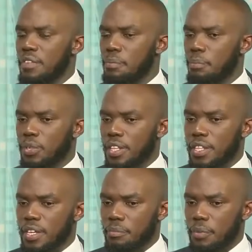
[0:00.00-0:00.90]
very important
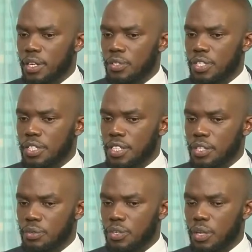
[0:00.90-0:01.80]
thing, Austin, that I
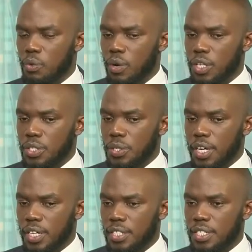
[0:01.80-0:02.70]
would really want to
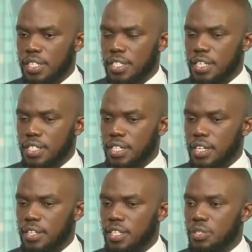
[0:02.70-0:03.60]
ask is that
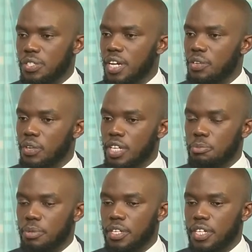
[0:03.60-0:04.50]
the societal
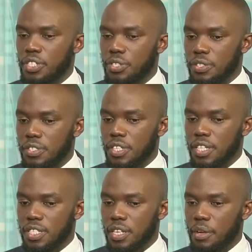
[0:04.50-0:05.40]
expectations
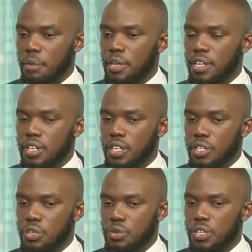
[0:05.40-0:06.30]
that immediately
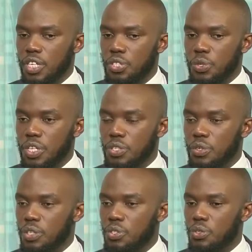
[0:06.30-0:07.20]
you graduate,
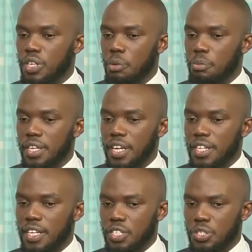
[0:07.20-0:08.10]
you should now be
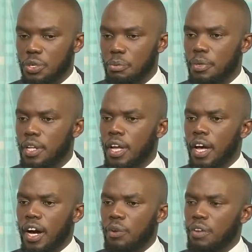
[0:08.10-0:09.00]
getting a job.
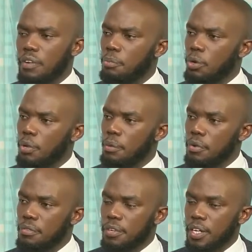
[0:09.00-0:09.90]
And we have a problem
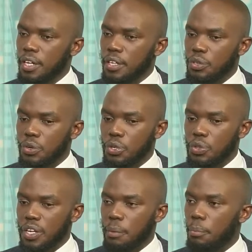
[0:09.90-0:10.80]
of,
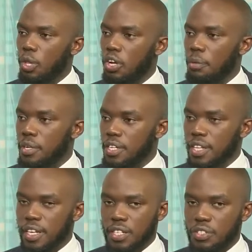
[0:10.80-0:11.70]
youth unemployment in
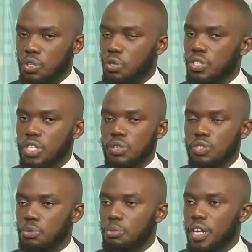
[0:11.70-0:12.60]
the country. It continues
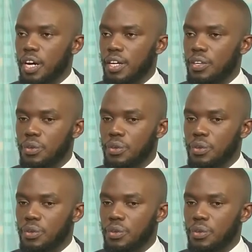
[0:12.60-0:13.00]
to be, a